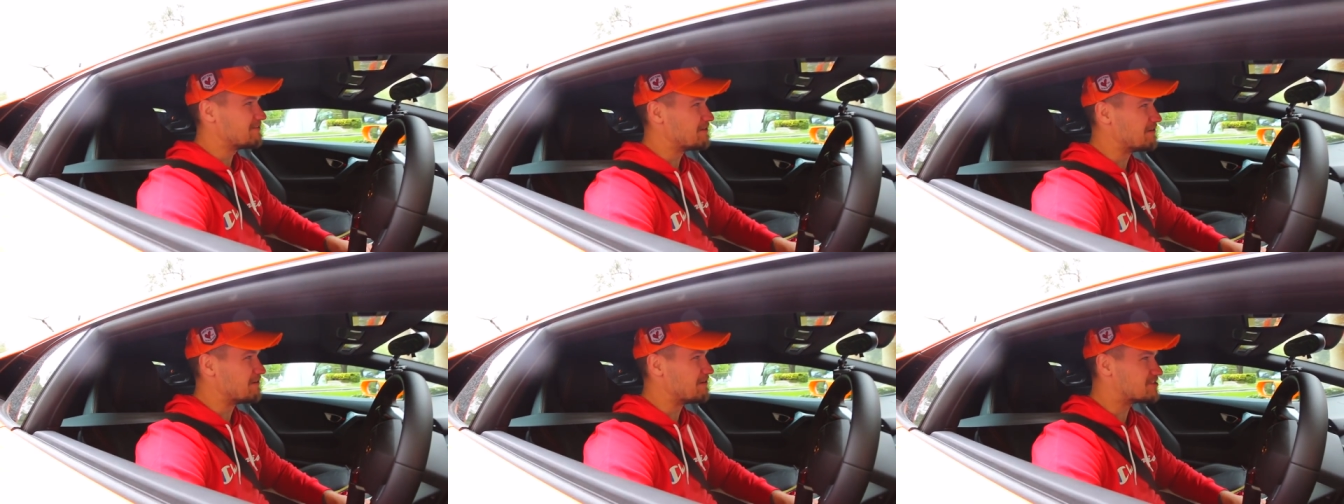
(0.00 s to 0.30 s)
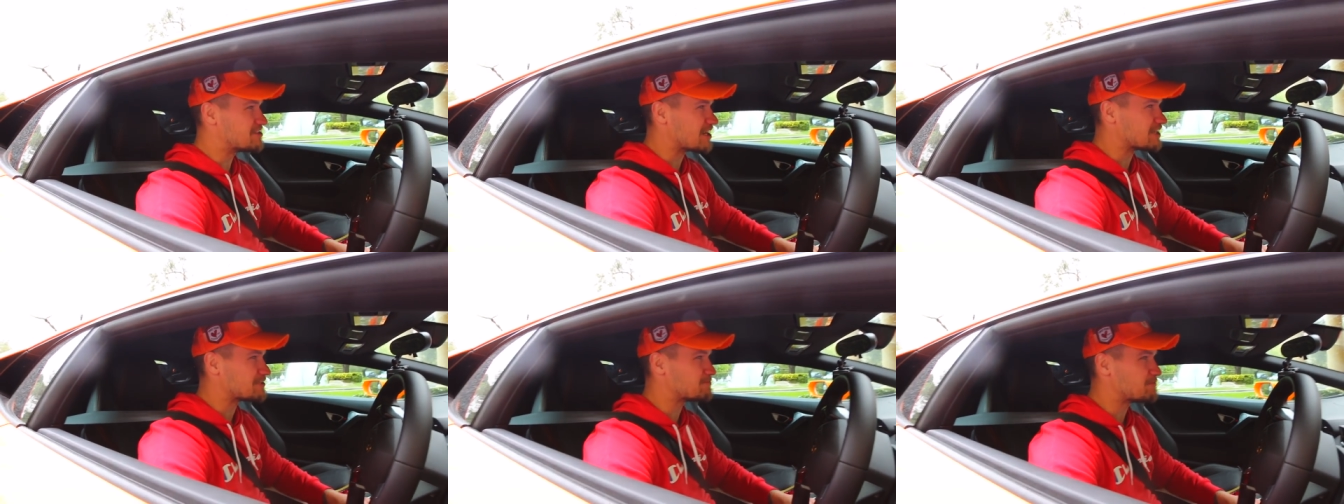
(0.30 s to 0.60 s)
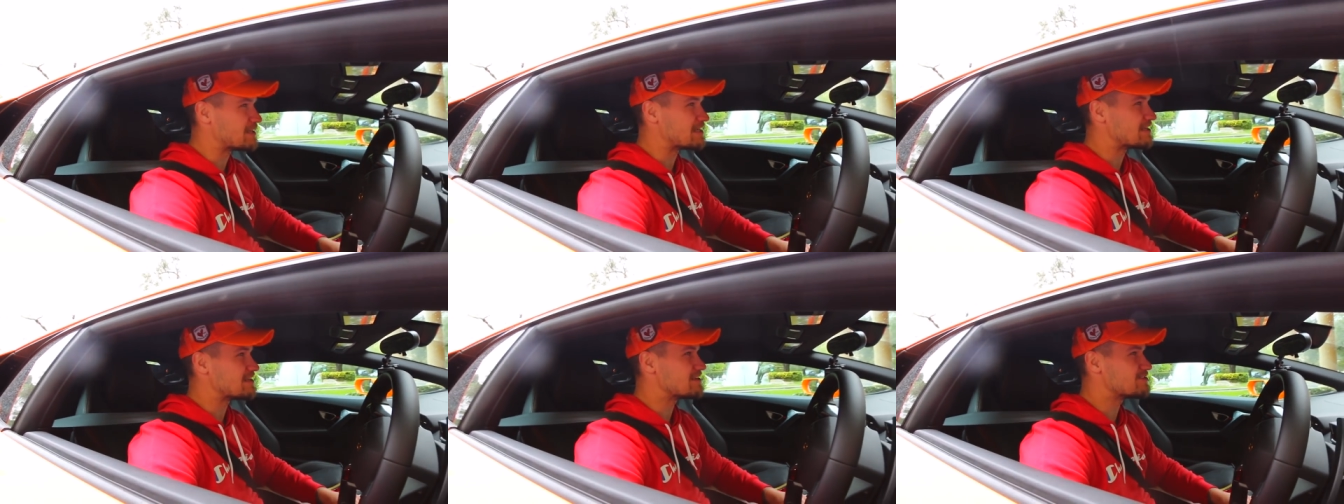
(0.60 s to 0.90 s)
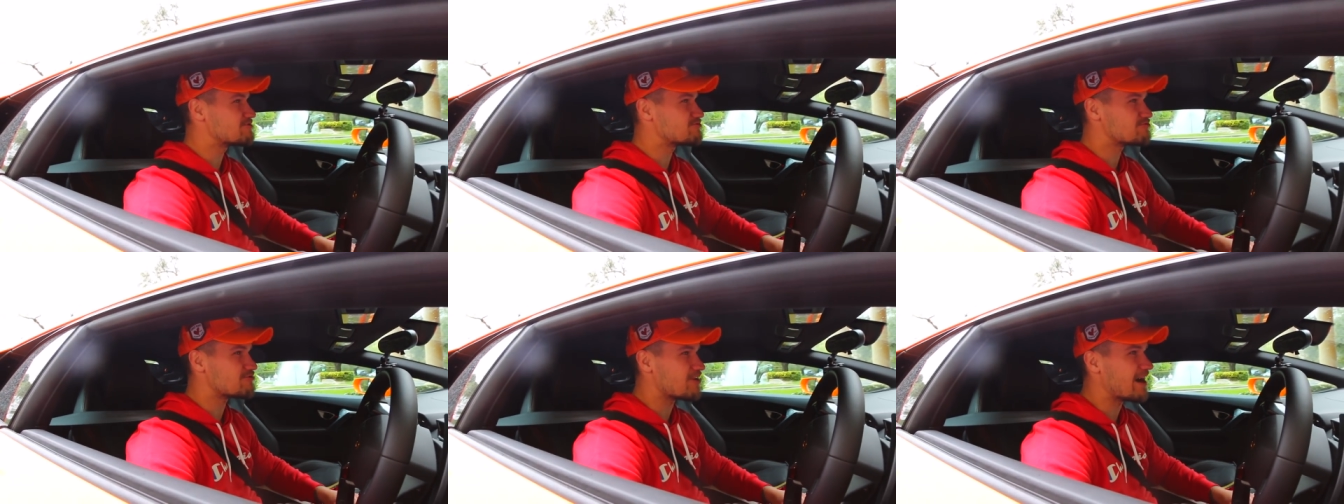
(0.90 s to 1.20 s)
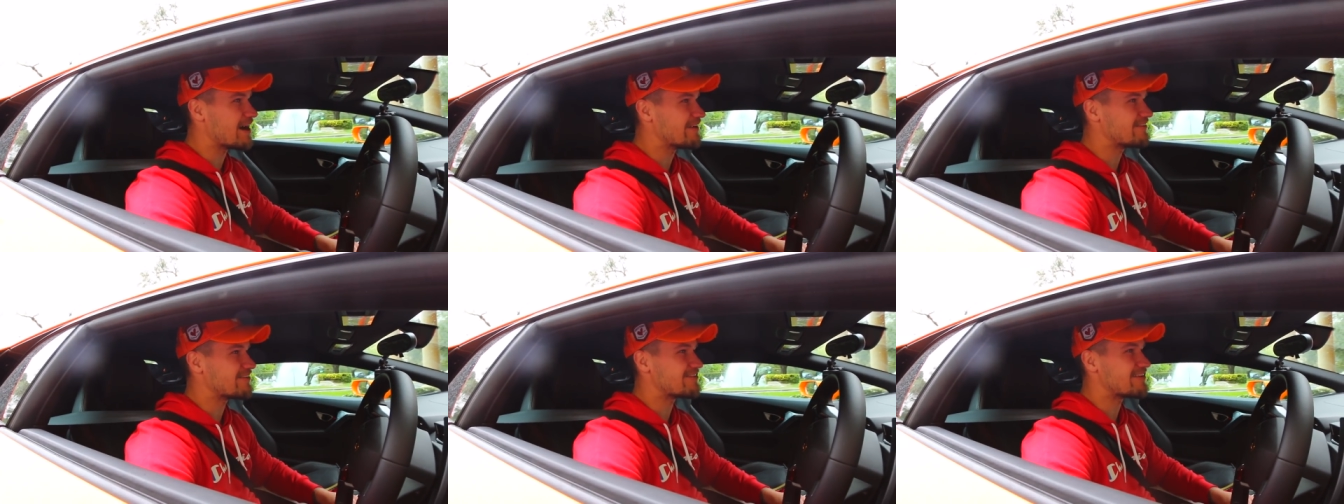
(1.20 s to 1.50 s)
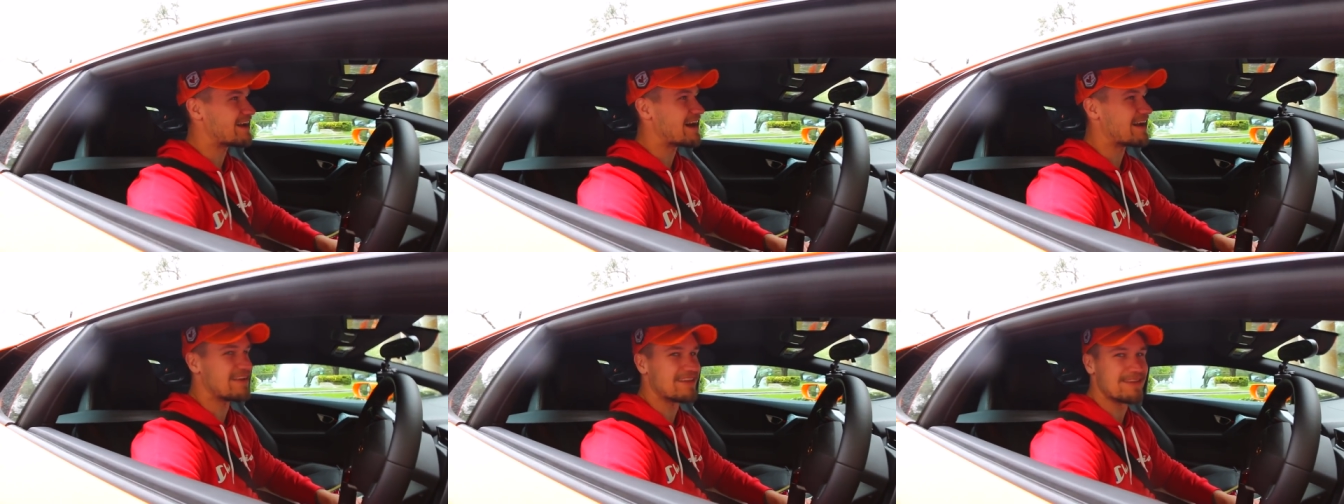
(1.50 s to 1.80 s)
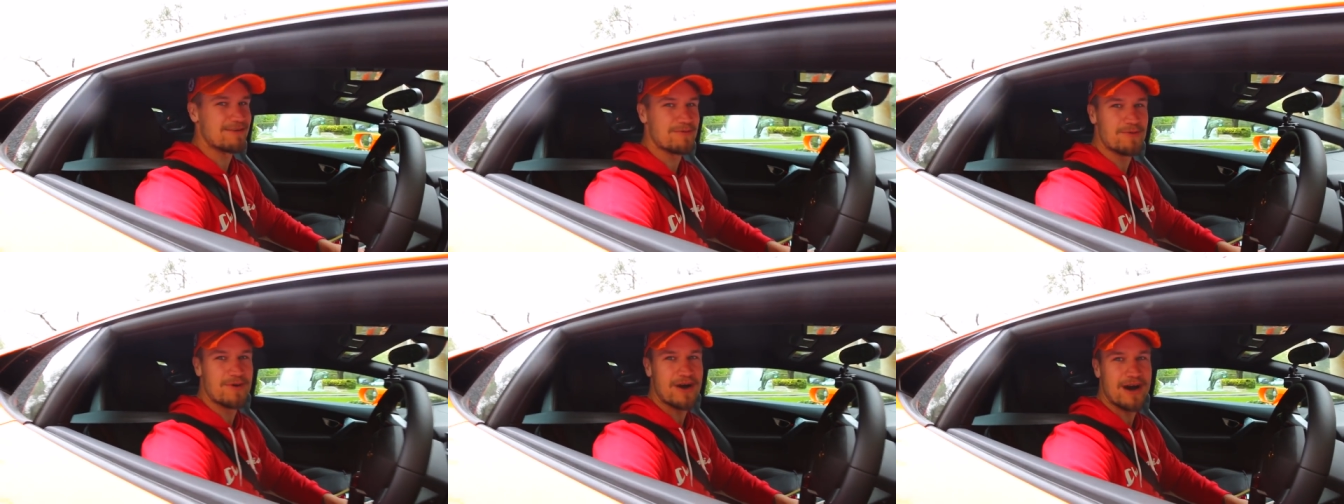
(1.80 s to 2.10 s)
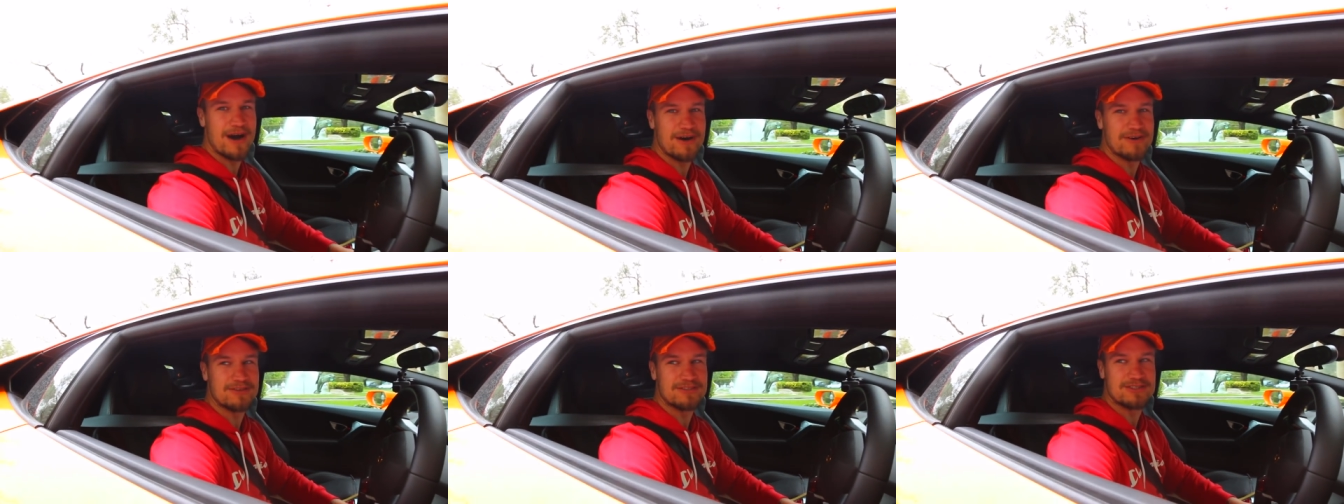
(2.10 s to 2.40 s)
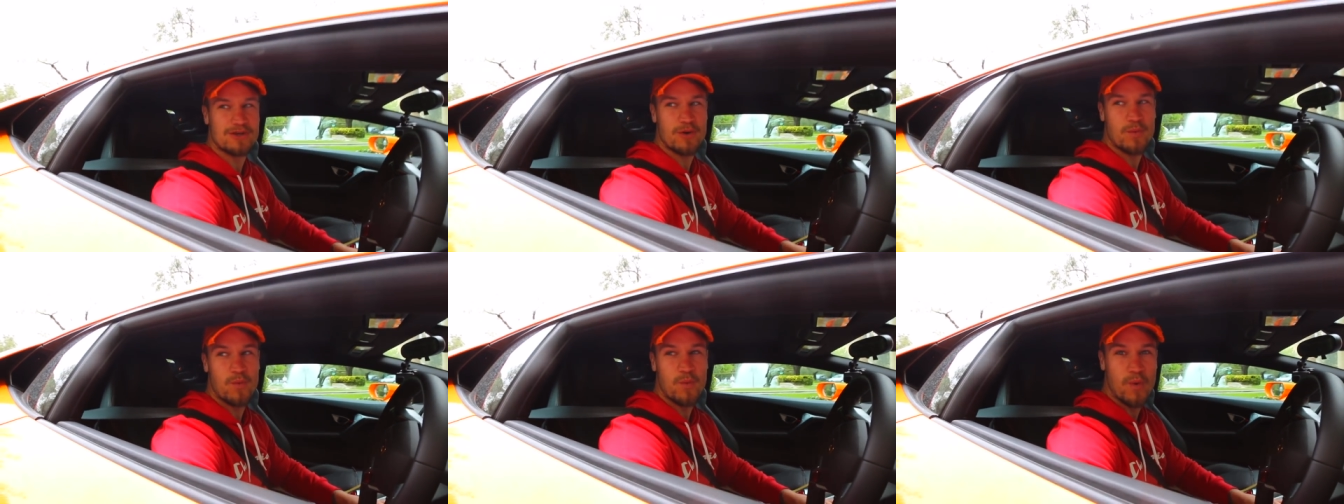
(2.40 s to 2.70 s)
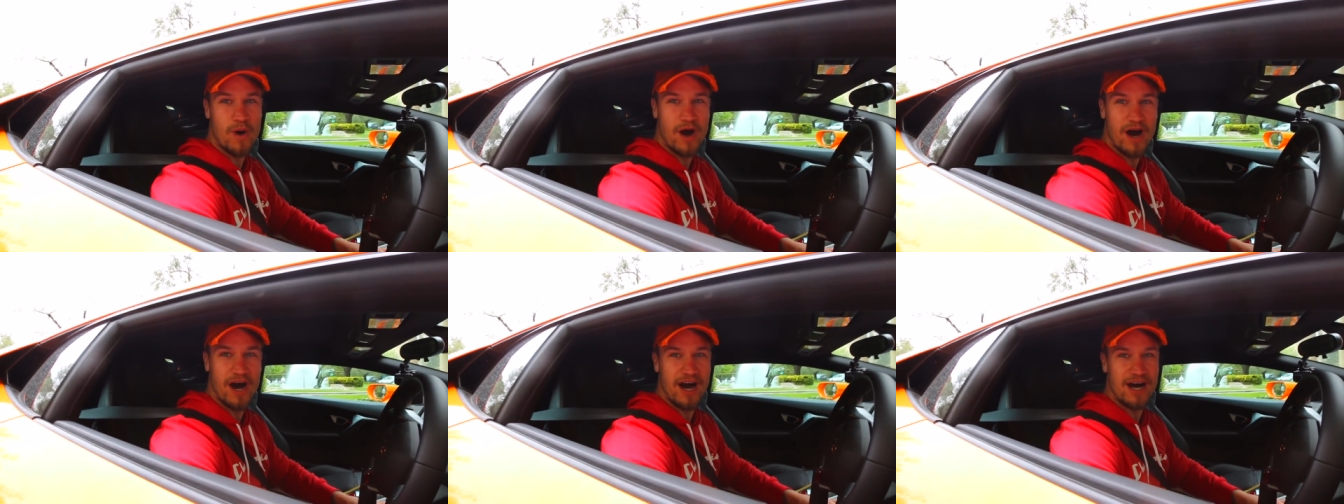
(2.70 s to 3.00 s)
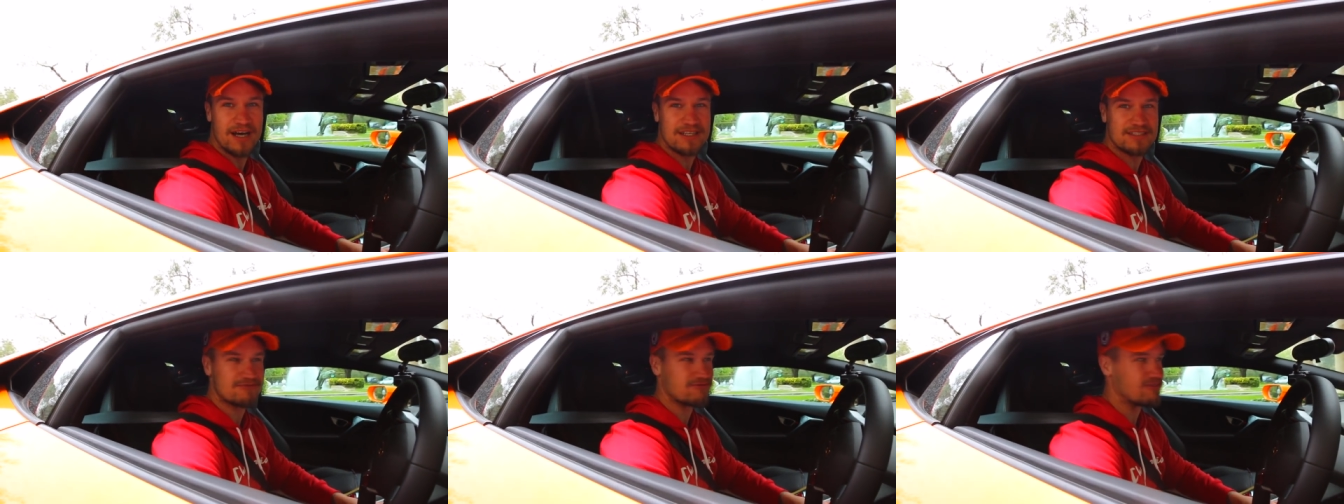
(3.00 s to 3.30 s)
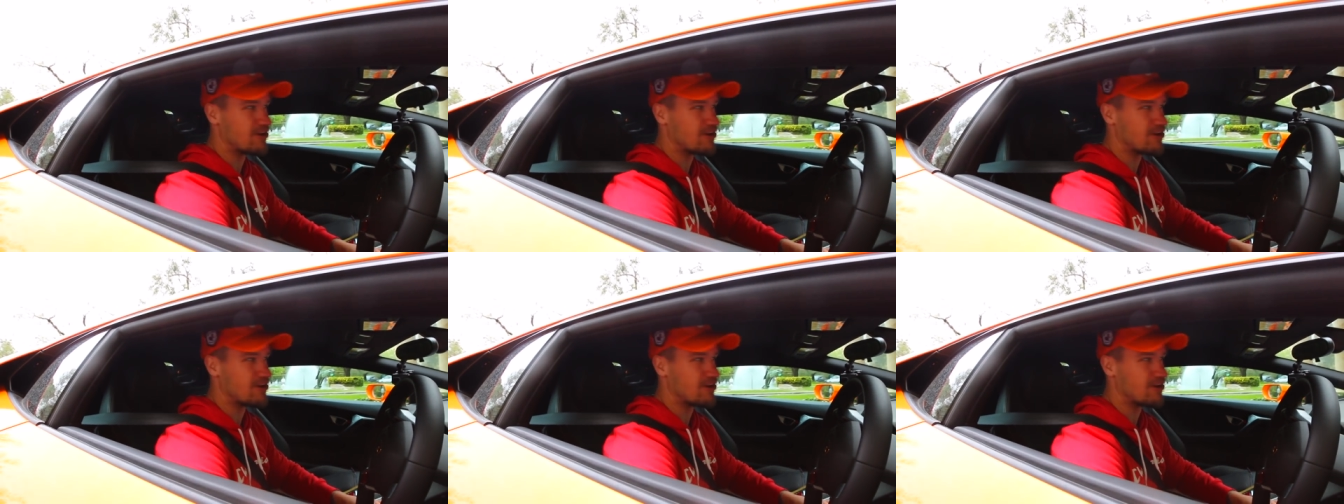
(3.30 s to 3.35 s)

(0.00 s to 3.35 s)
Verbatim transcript: We've just been driving around in the world's worst